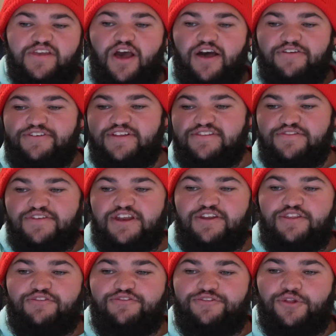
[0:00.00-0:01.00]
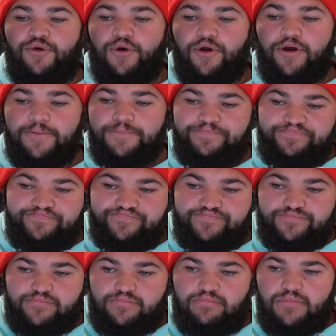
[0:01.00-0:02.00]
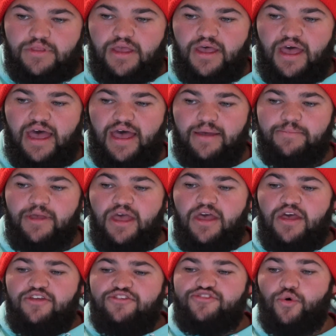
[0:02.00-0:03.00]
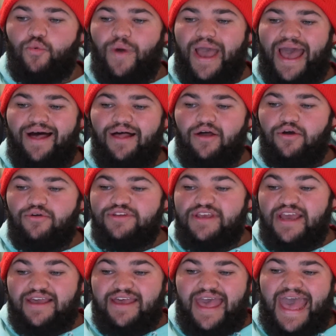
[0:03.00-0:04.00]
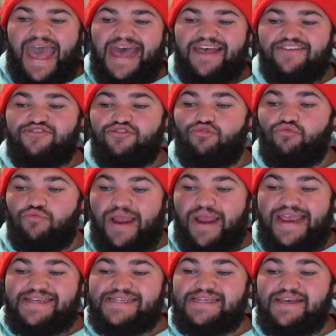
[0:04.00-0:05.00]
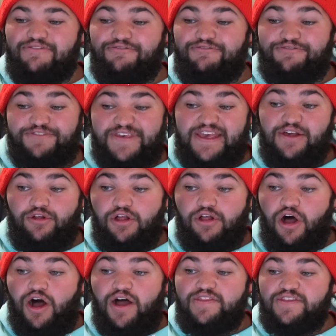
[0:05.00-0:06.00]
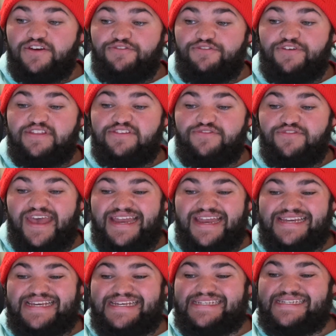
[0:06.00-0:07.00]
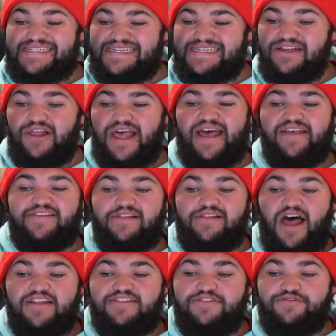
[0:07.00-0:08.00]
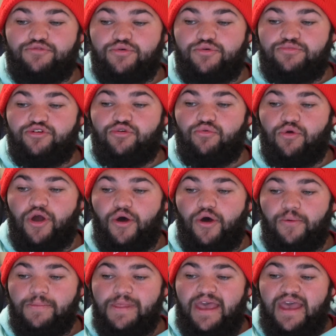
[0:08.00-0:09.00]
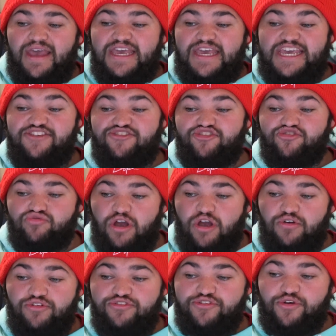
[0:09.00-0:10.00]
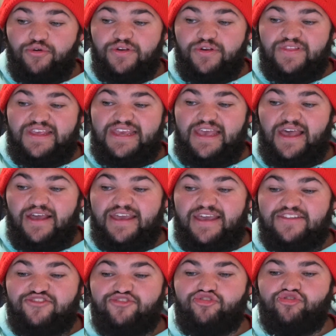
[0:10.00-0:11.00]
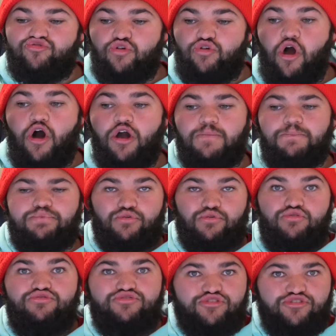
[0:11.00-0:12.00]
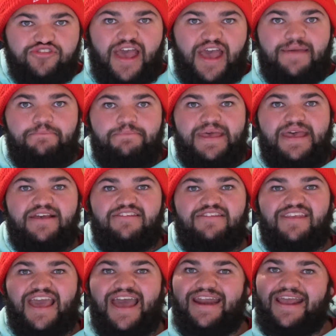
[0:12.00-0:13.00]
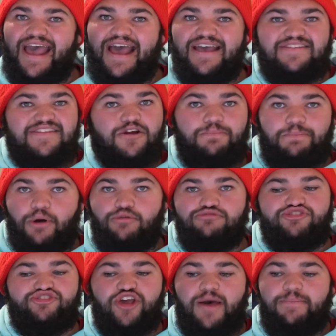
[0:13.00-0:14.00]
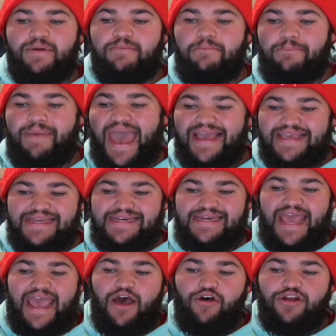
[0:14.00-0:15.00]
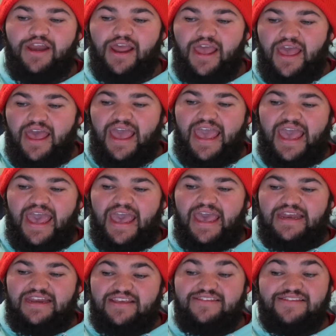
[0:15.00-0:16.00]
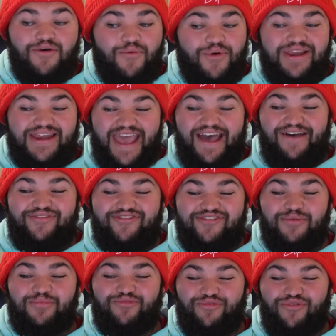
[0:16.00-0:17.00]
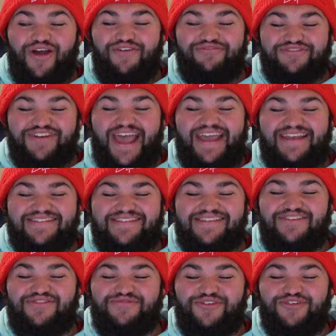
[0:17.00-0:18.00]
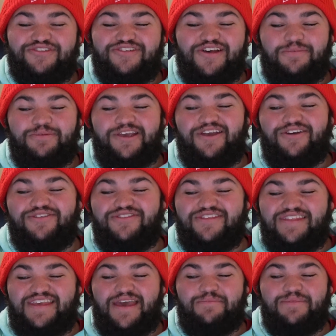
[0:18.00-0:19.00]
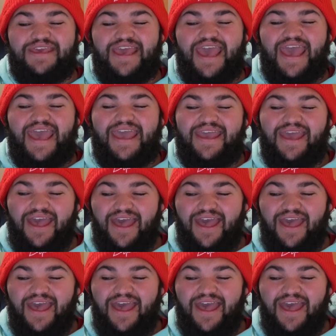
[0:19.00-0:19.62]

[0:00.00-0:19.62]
offensive end of the floor. So while Onyeka has great feel on the defensive end, he still has lots of room to grow. He struggles currently against strong bruiser type bigs, the kind of guys that'll post you up and back you down, and he's going to have some rough nights his first couple of years in the NBA,